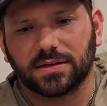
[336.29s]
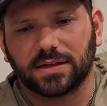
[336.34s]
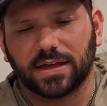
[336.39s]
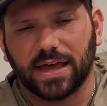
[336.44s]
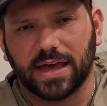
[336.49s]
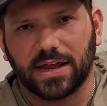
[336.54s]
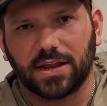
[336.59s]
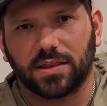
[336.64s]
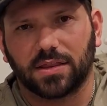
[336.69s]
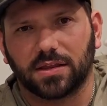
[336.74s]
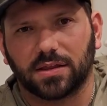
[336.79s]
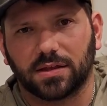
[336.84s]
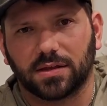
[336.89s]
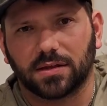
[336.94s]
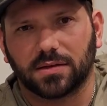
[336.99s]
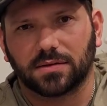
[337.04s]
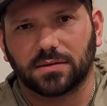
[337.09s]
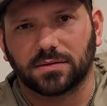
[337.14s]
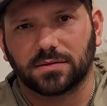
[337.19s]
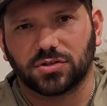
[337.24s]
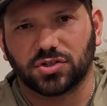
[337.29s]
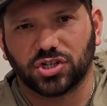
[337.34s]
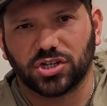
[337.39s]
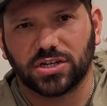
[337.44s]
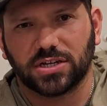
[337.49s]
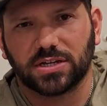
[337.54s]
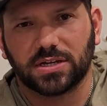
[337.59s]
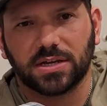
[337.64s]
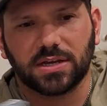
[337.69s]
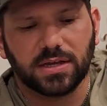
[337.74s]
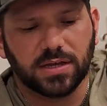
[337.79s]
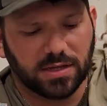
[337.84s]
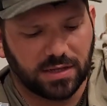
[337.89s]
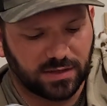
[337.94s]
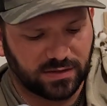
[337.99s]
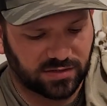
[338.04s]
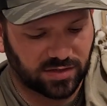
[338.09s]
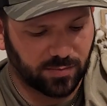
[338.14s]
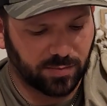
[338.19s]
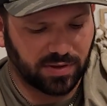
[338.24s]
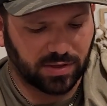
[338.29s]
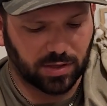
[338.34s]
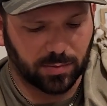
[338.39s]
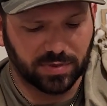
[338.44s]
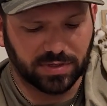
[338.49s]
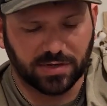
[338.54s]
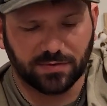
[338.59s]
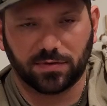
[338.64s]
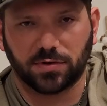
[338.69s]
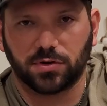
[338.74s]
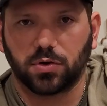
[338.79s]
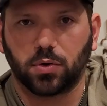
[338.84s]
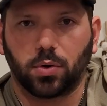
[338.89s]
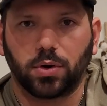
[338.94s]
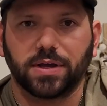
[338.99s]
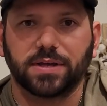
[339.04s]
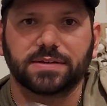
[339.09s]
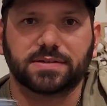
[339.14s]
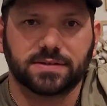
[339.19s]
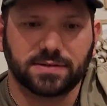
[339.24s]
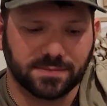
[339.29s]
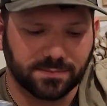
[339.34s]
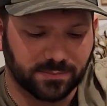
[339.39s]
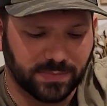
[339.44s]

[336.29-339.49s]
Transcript: head of the jig, it's going to make a little bit different noise.